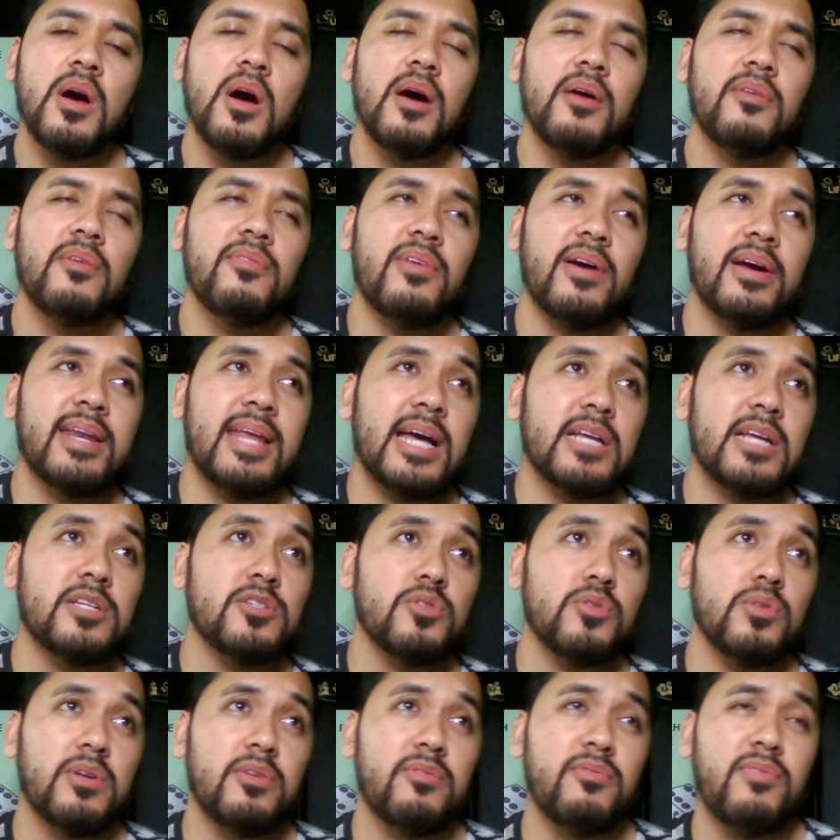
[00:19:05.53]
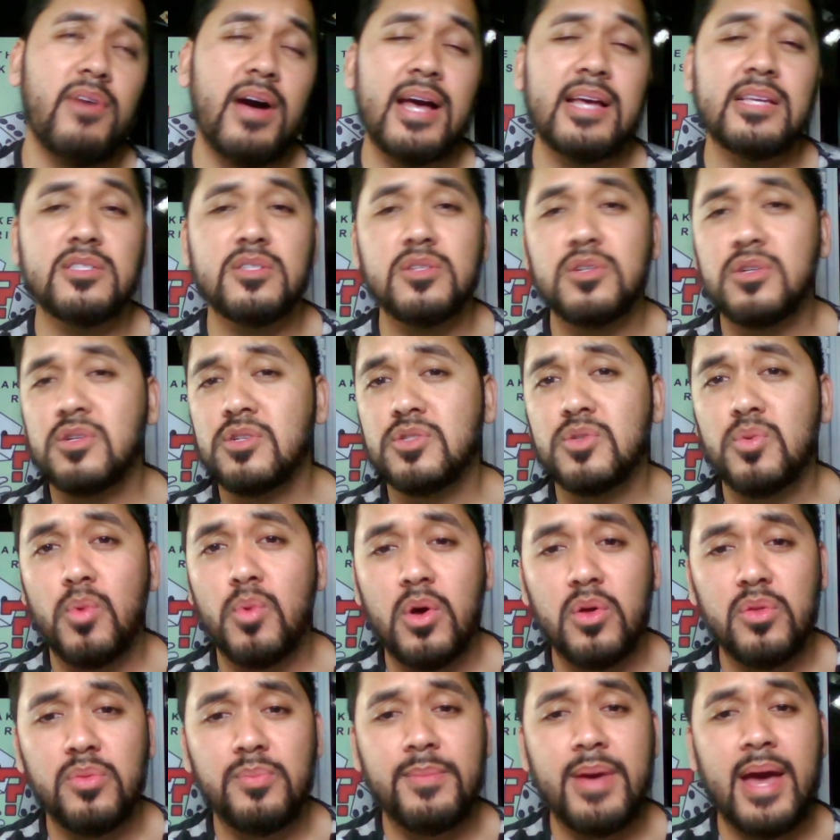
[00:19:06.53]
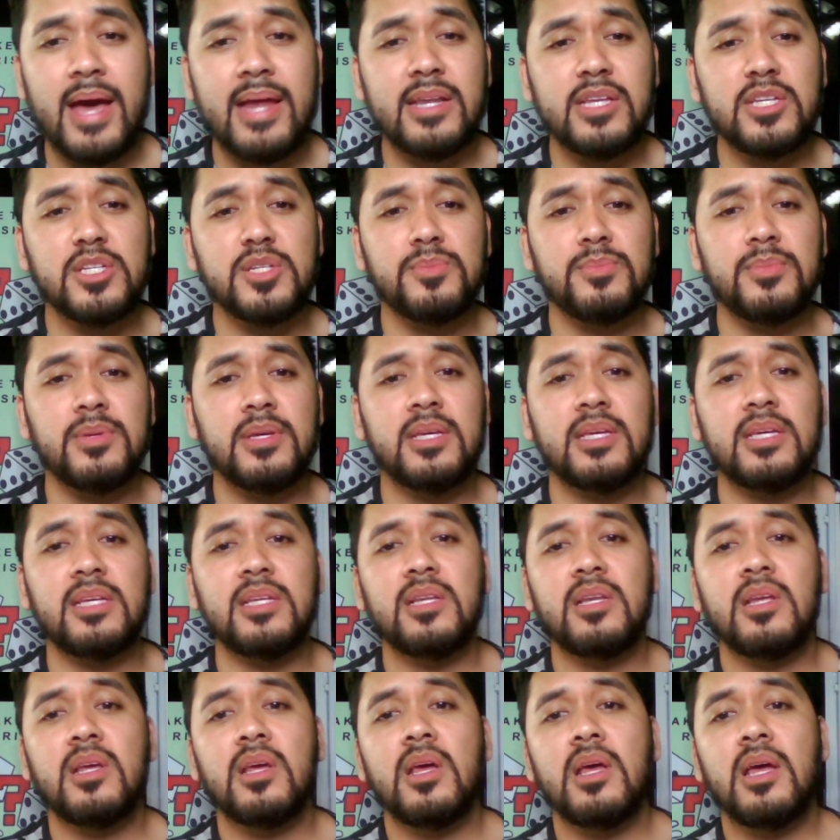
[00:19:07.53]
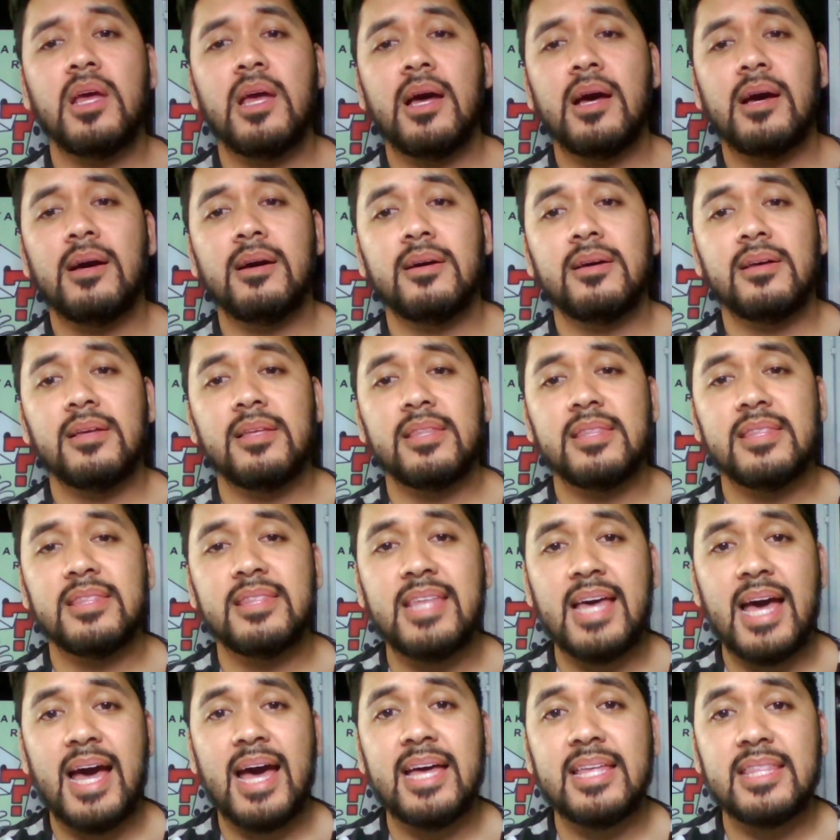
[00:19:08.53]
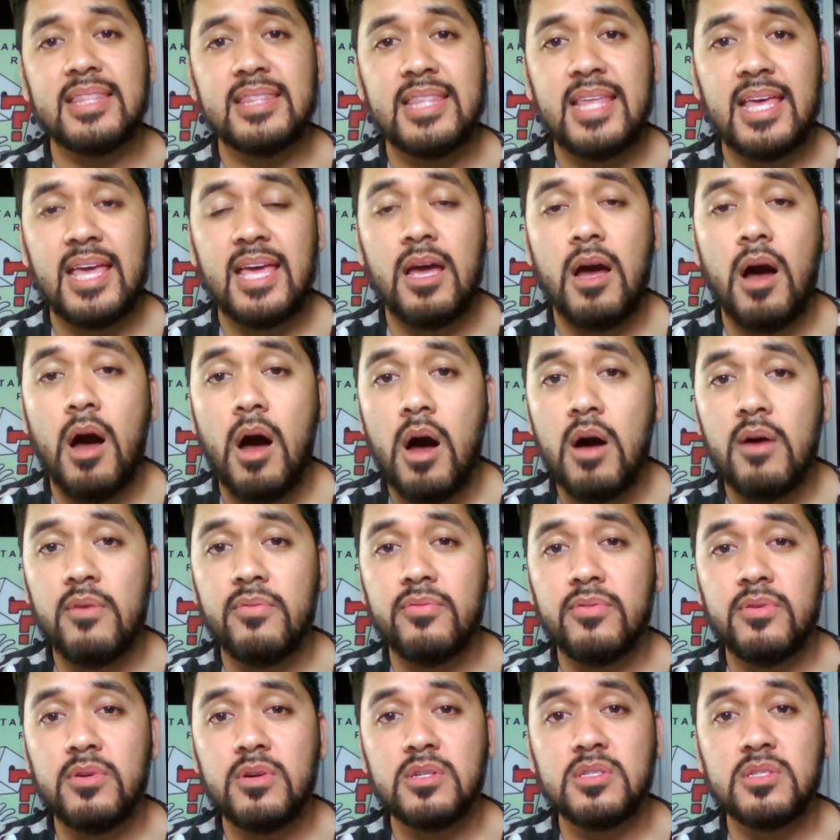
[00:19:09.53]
financial advisors, the wealth management that they offer.